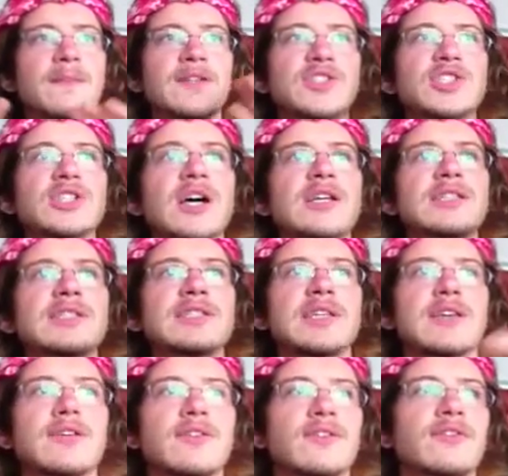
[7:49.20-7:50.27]

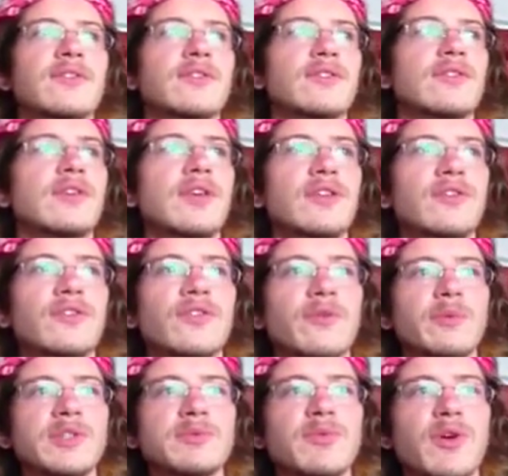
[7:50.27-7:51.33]
justice is so
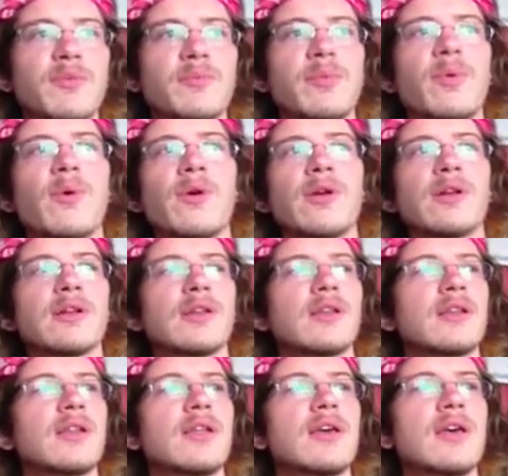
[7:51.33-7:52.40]
much more important
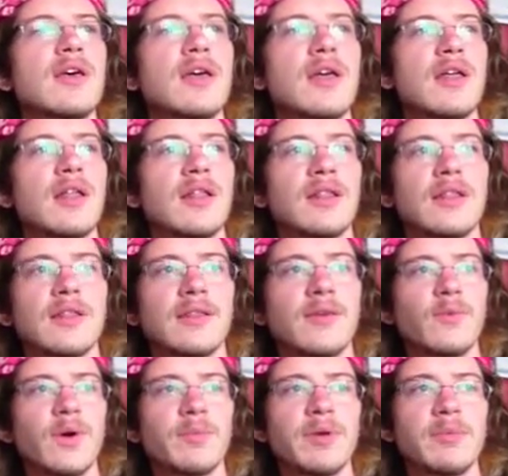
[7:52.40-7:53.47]

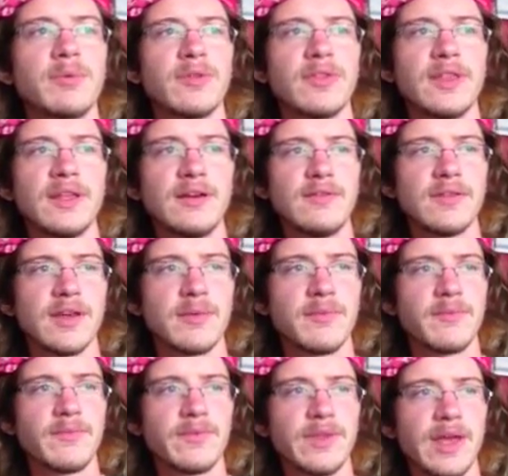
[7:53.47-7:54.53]
than what people think of them,
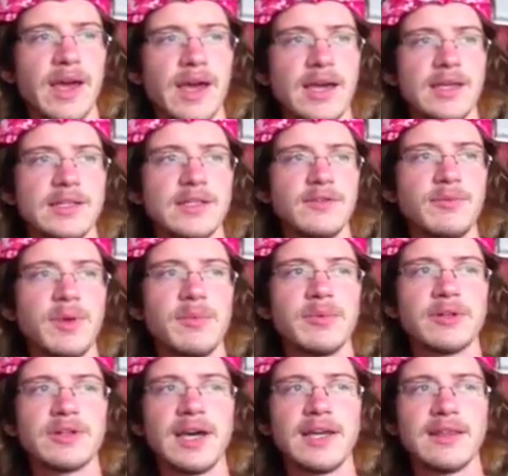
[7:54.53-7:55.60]
and if
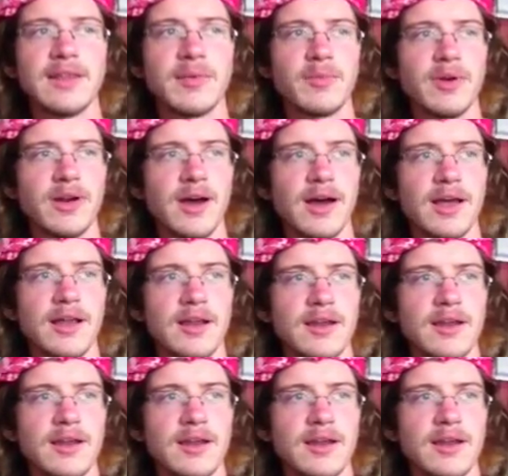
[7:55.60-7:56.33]
people like them or not.